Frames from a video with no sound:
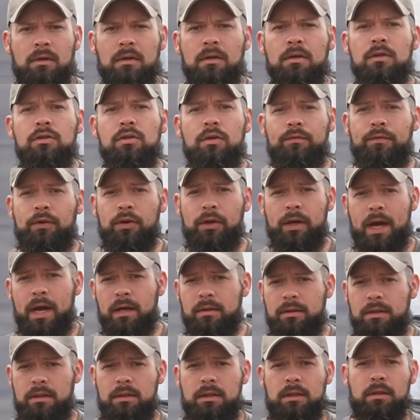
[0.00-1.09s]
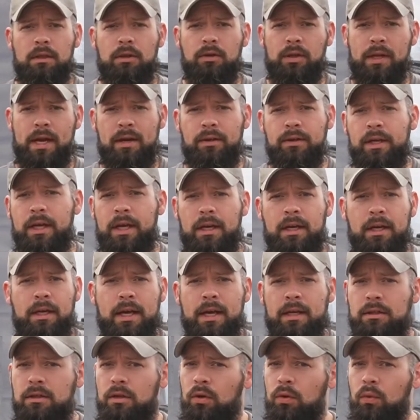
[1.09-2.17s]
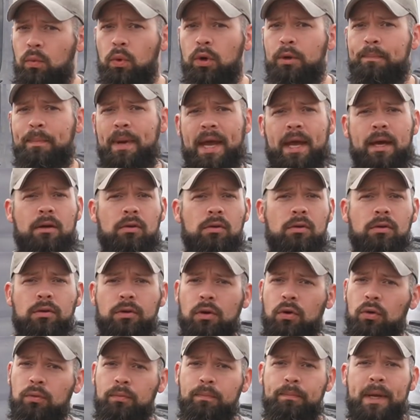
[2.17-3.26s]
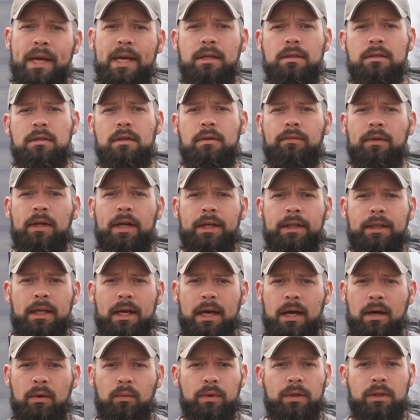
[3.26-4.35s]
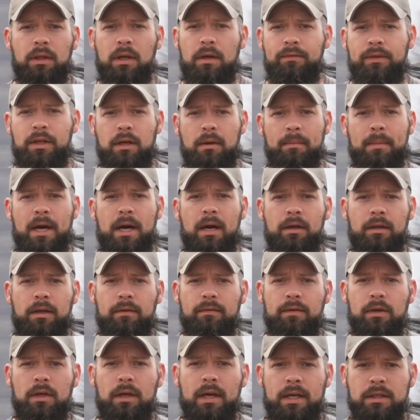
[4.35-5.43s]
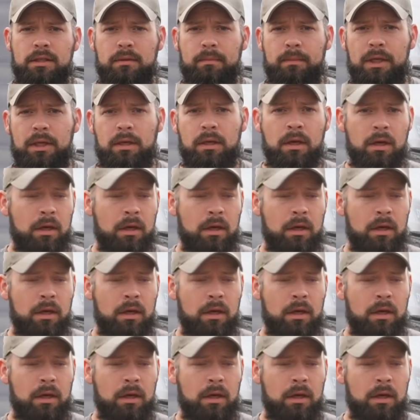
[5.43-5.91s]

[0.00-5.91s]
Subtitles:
So if your house is a little outdated, has the old wood panel or old paint, stuff like that, we'd love to come out, give you an estimate